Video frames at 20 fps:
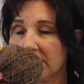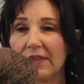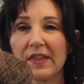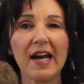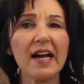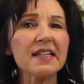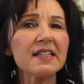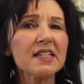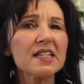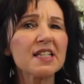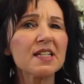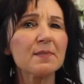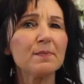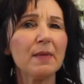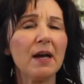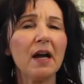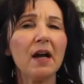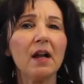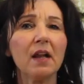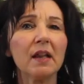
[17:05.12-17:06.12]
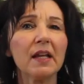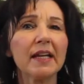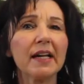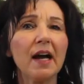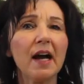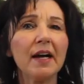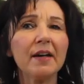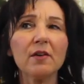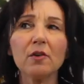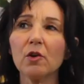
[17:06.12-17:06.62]
that smell,
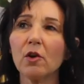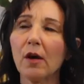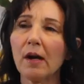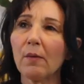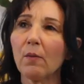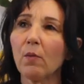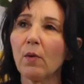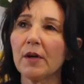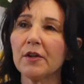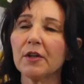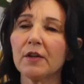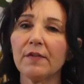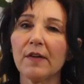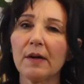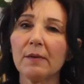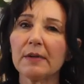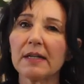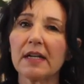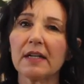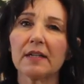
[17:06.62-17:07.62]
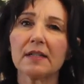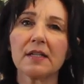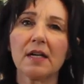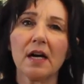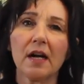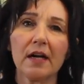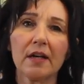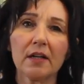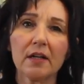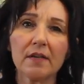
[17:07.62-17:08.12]
like, I don't know, I wonder if I would get
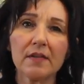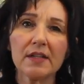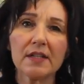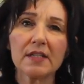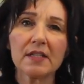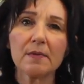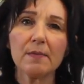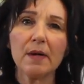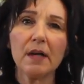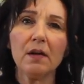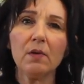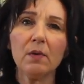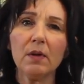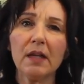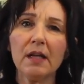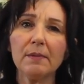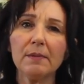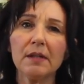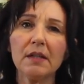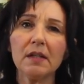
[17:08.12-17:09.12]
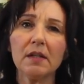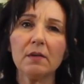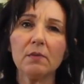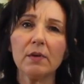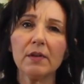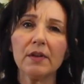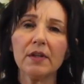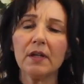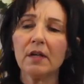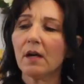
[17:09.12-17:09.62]
tired of that smell while I'm knitting
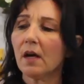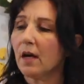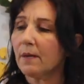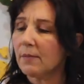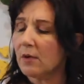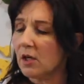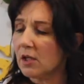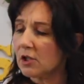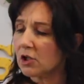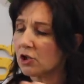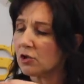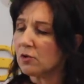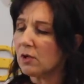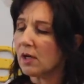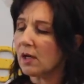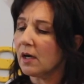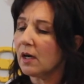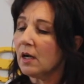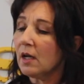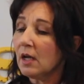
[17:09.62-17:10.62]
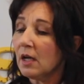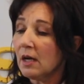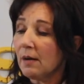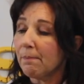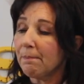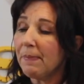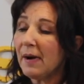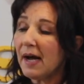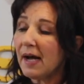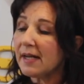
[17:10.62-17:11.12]
with it. I'm not sure.
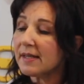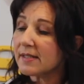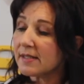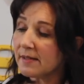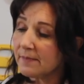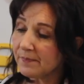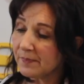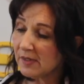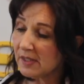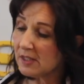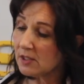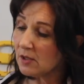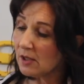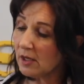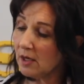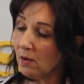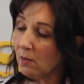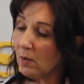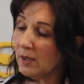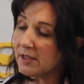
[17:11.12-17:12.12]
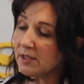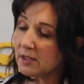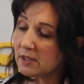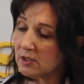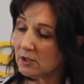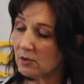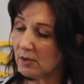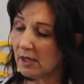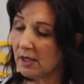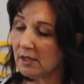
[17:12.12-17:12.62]
But so I got
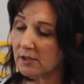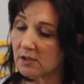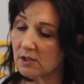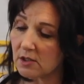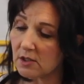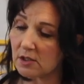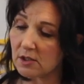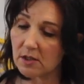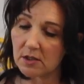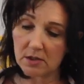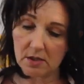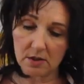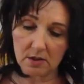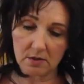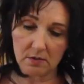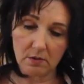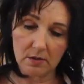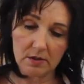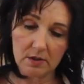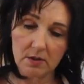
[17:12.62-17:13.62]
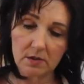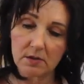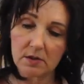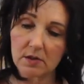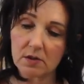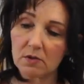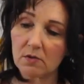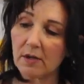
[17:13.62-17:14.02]
12